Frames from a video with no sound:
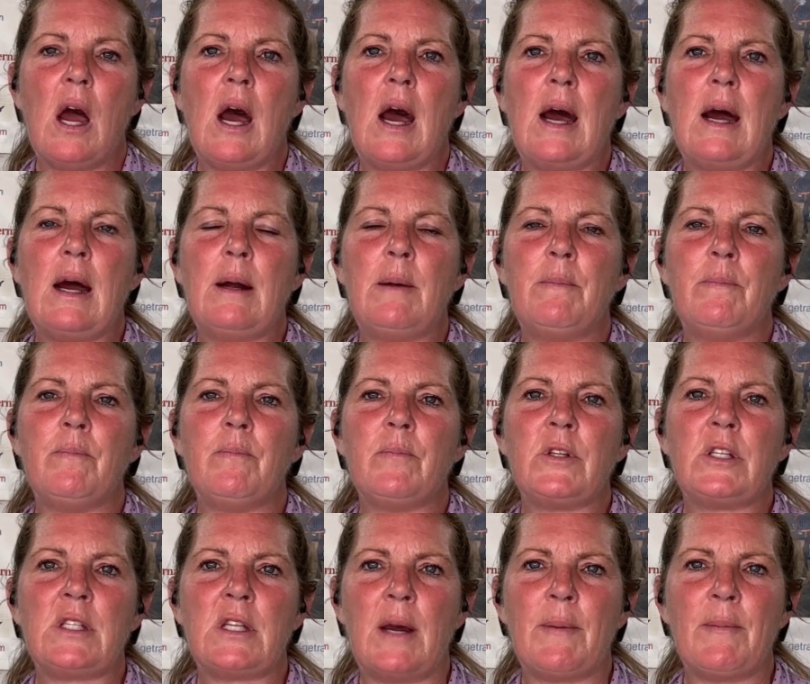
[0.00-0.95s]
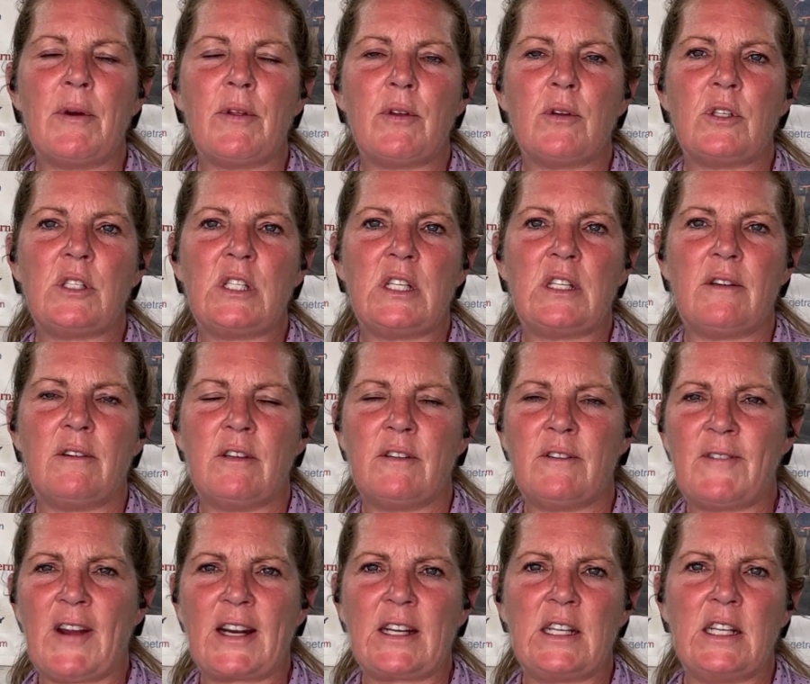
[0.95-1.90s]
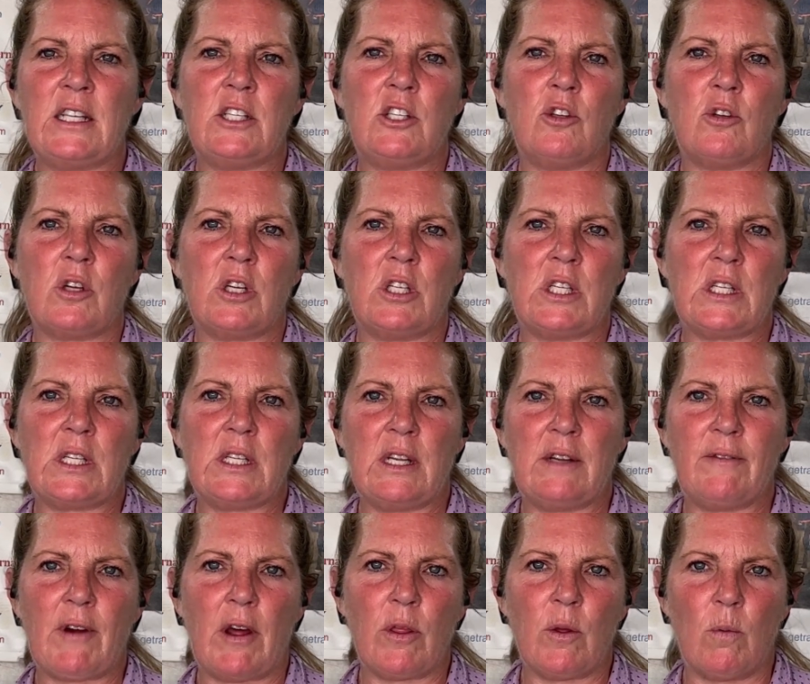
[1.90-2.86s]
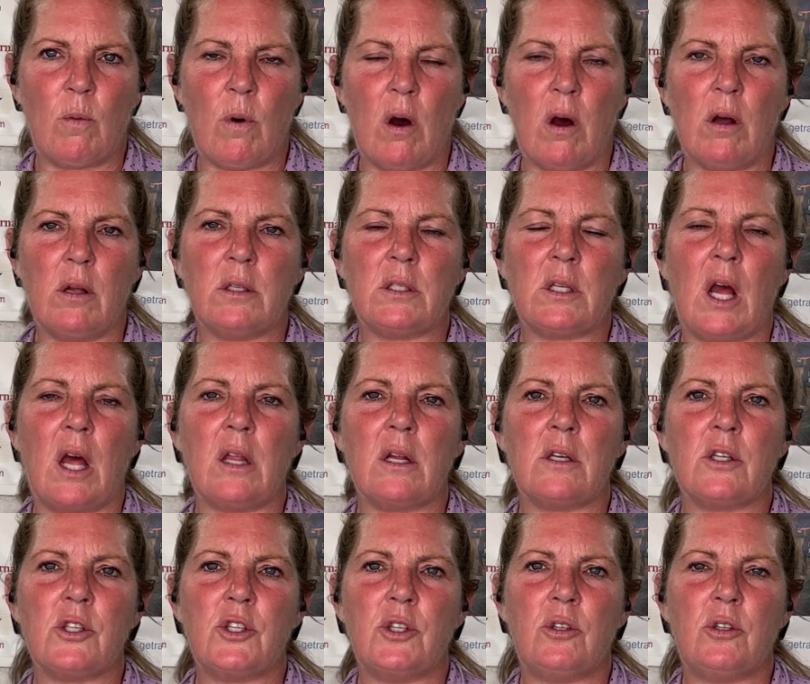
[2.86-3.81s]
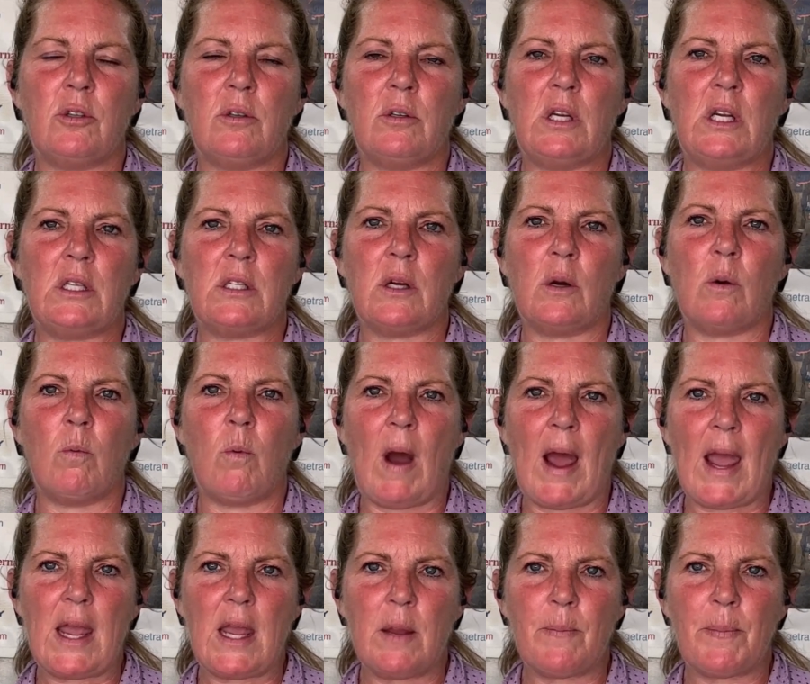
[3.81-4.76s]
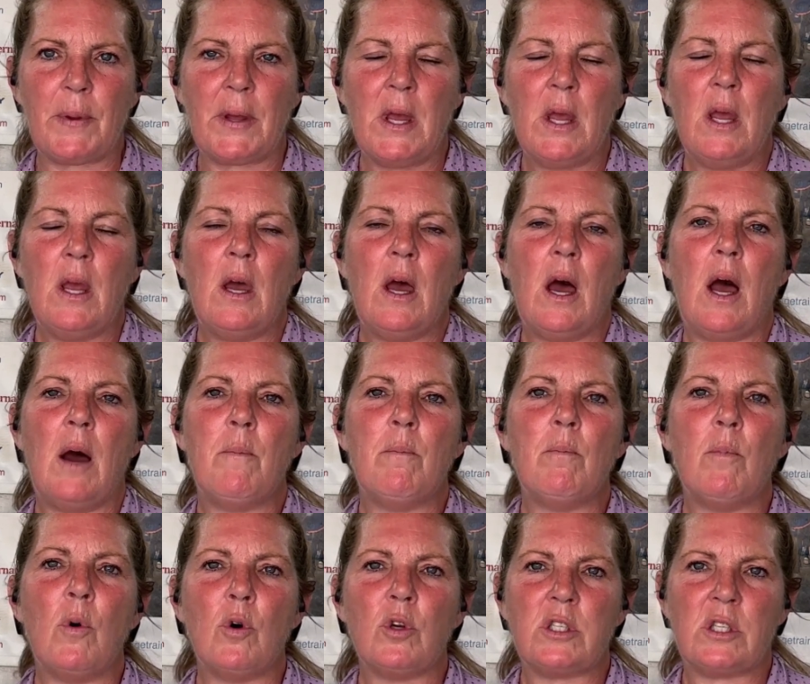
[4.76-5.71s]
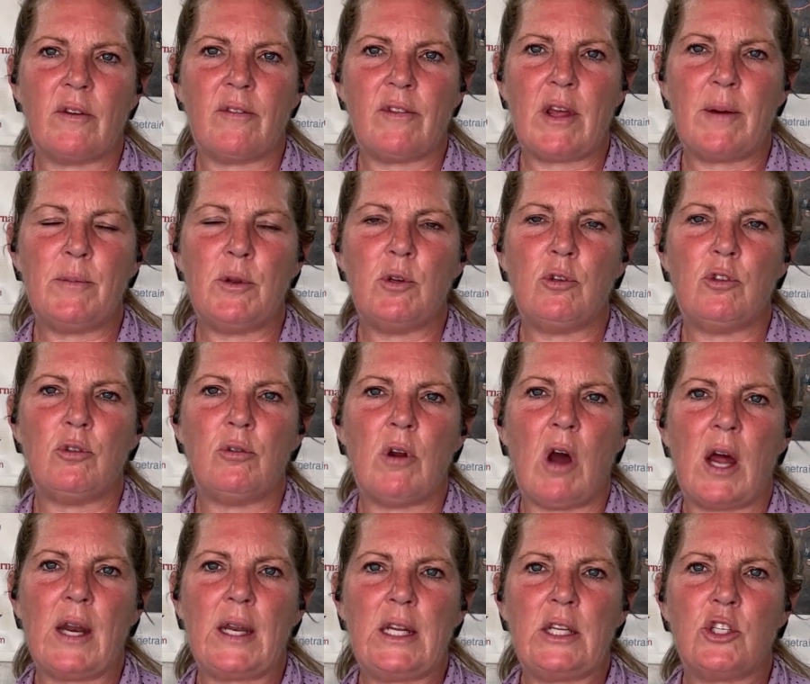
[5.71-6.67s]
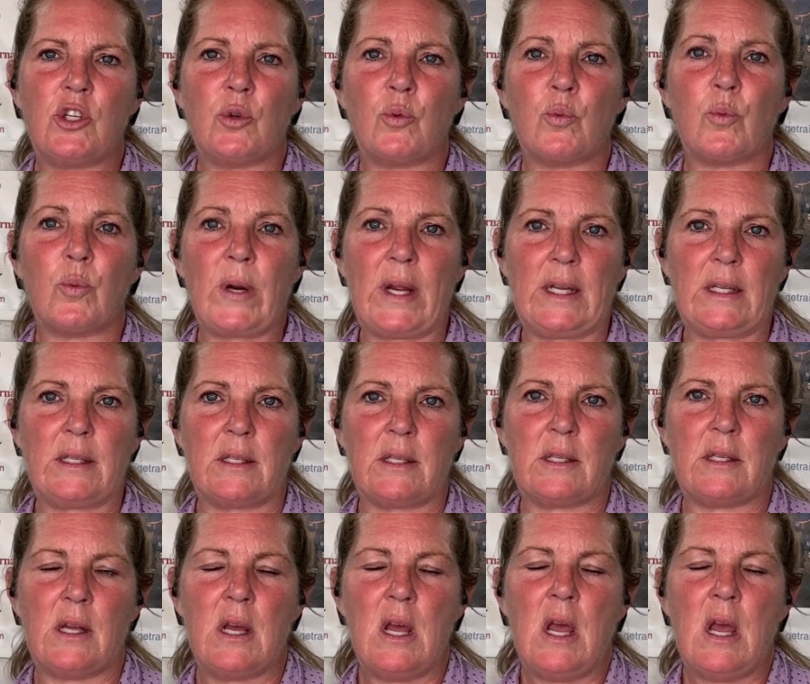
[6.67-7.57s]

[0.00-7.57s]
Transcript: Um, some of those disinfectants you can just leave on the walls. Others you do need to wipe. Um, most of them you do not need to rinse.